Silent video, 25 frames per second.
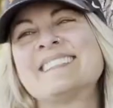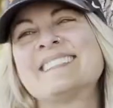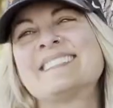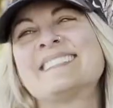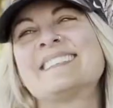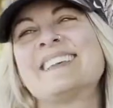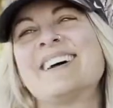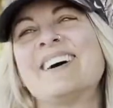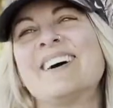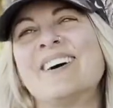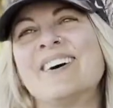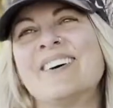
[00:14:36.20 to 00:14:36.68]

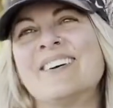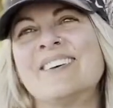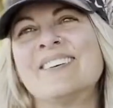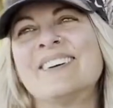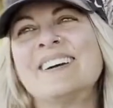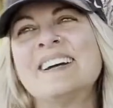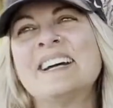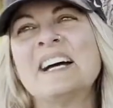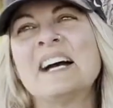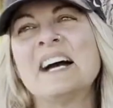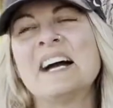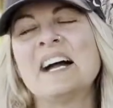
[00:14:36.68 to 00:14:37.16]
So
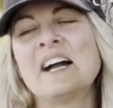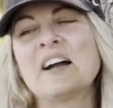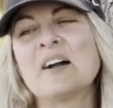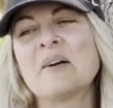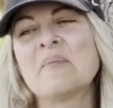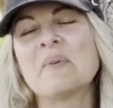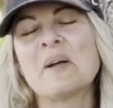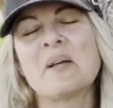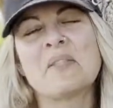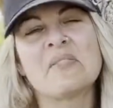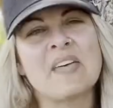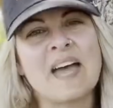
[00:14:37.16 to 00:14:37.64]

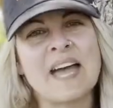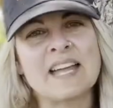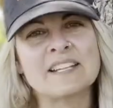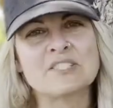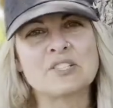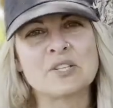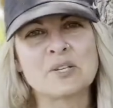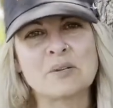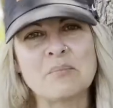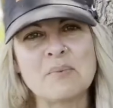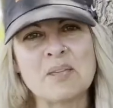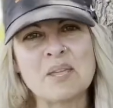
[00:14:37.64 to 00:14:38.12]
that
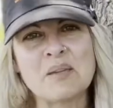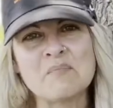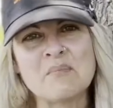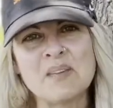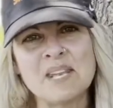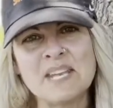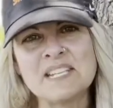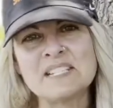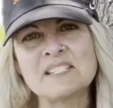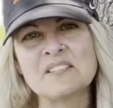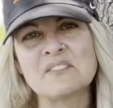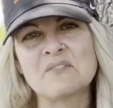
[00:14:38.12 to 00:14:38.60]
took me a
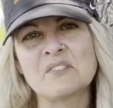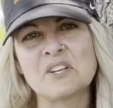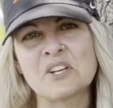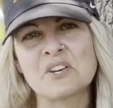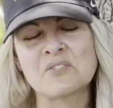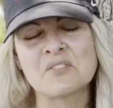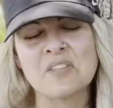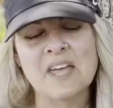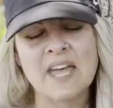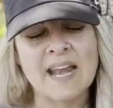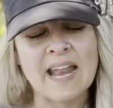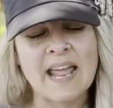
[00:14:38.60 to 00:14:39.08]
minute to
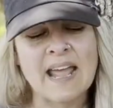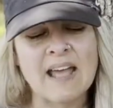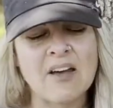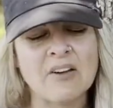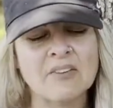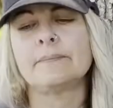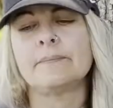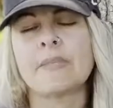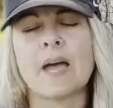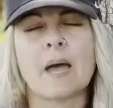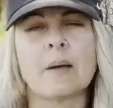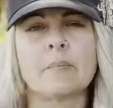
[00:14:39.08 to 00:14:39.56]
figure that
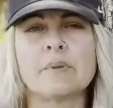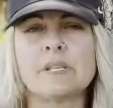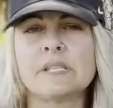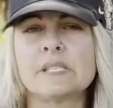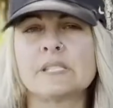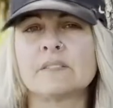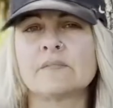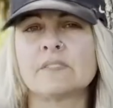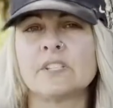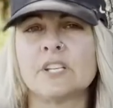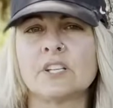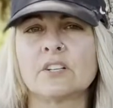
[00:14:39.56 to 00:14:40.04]
out. That piece
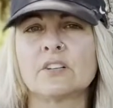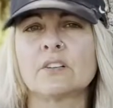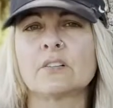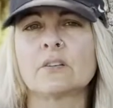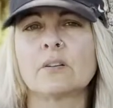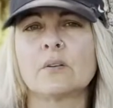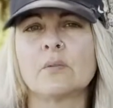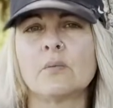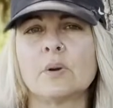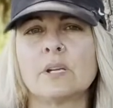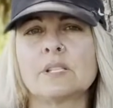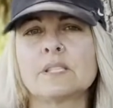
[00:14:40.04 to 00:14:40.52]
of
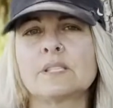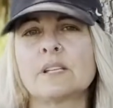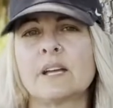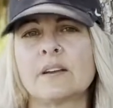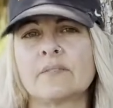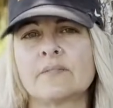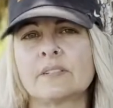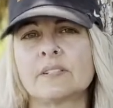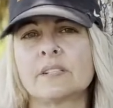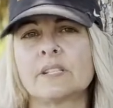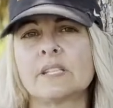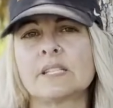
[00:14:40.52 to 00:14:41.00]
gear was
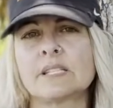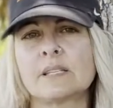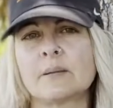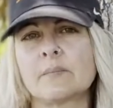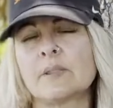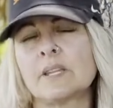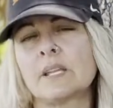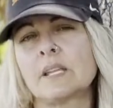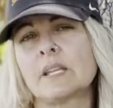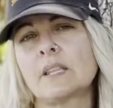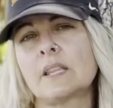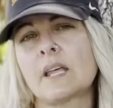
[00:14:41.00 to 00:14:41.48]
definitely
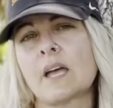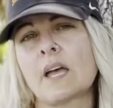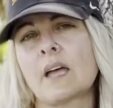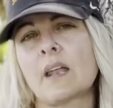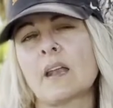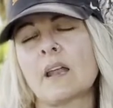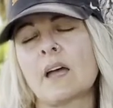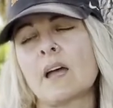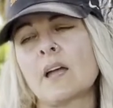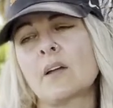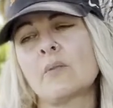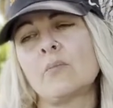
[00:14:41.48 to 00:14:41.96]
something
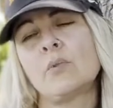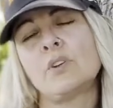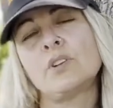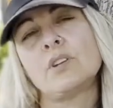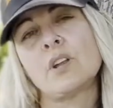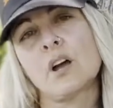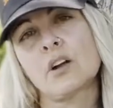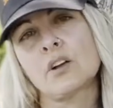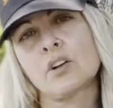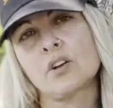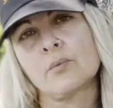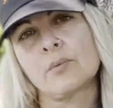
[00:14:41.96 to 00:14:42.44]
that I would
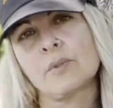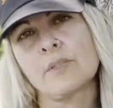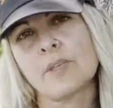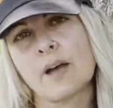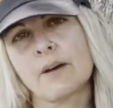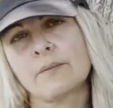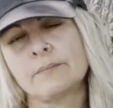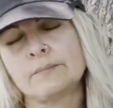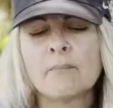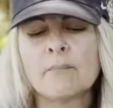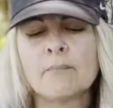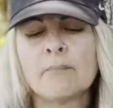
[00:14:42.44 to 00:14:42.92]
not go
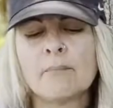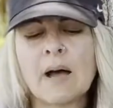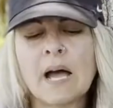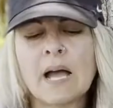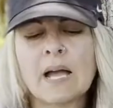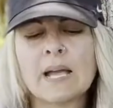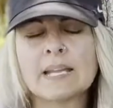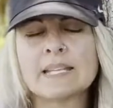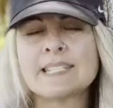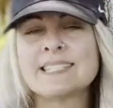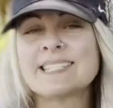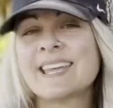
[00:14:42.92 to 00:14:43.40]
without.
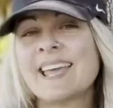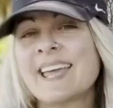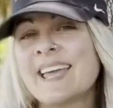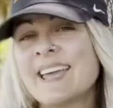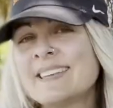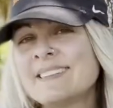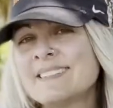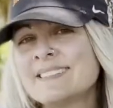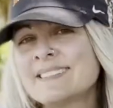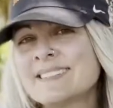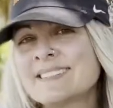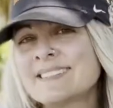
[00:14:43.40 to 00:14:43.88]
My
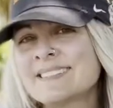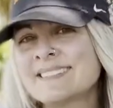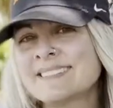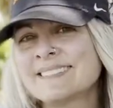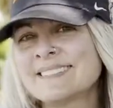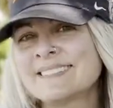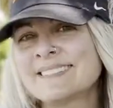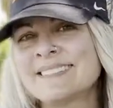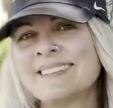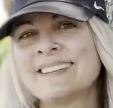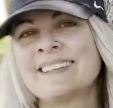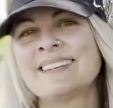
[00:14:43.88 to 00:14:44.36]
tent,
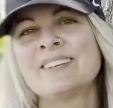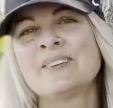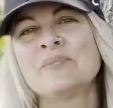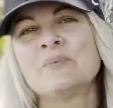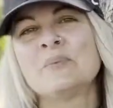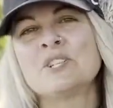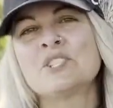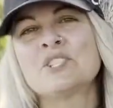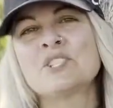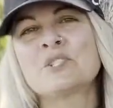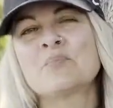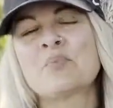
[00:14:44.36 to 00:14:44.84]

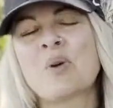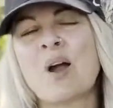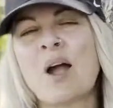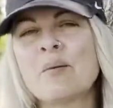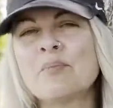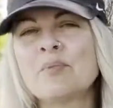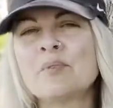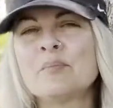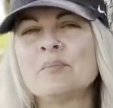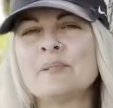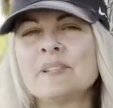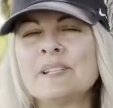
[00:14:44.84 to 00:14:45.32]
which is
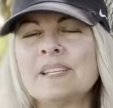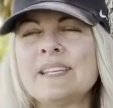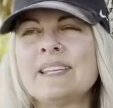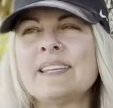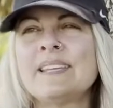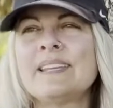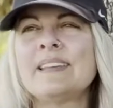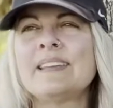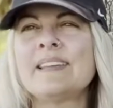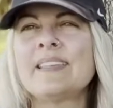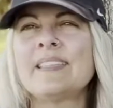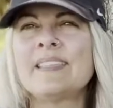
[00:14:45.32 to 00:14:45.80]

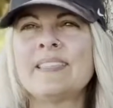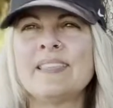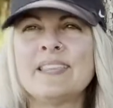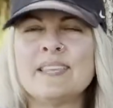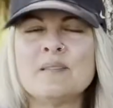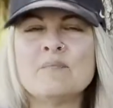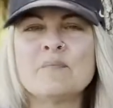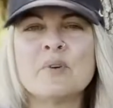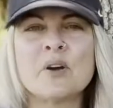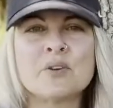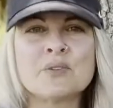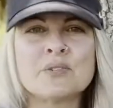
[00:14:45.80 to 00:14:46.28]
probably
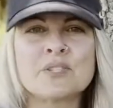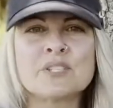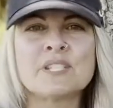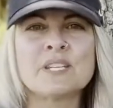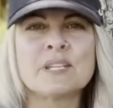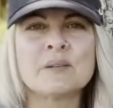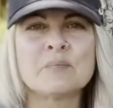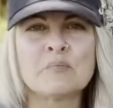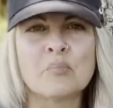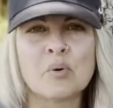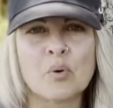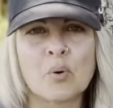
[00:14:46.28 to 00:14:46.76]
the most
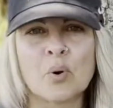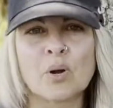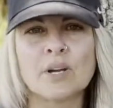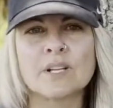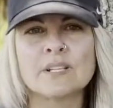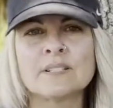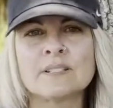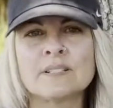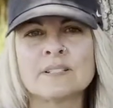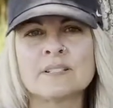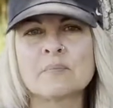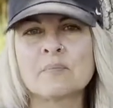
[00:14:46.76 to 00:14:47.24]

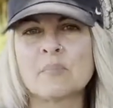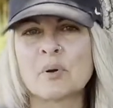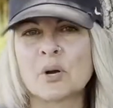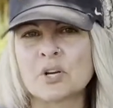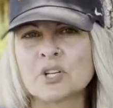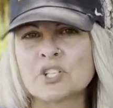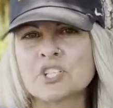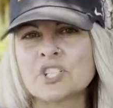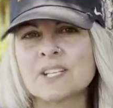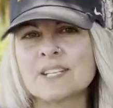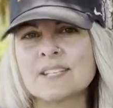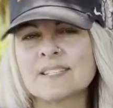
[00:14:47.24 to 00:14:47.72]
important
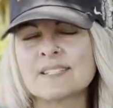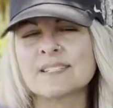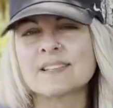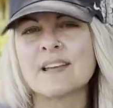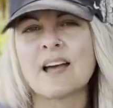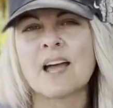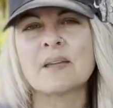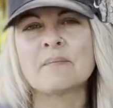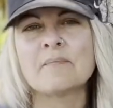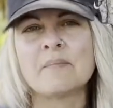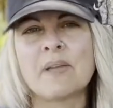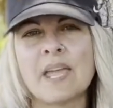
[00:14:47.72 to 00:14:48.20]
purchase
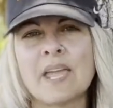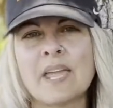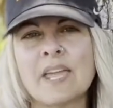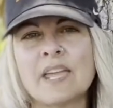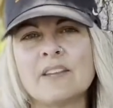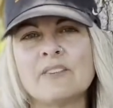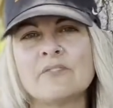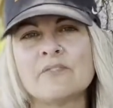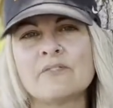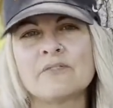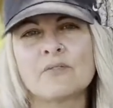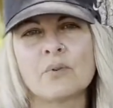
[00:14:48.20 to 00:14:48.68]
I
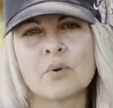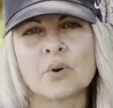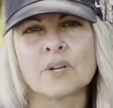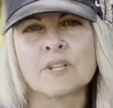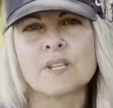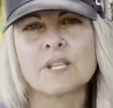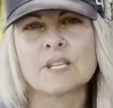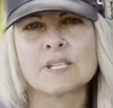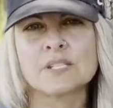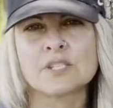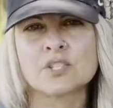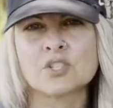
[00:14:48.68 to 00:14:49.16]
made for
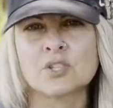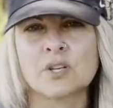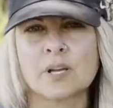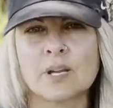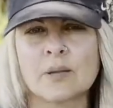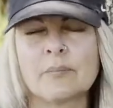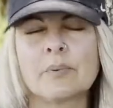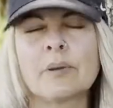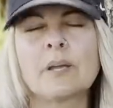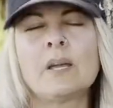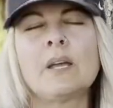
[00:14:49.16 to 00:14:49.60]
this trip.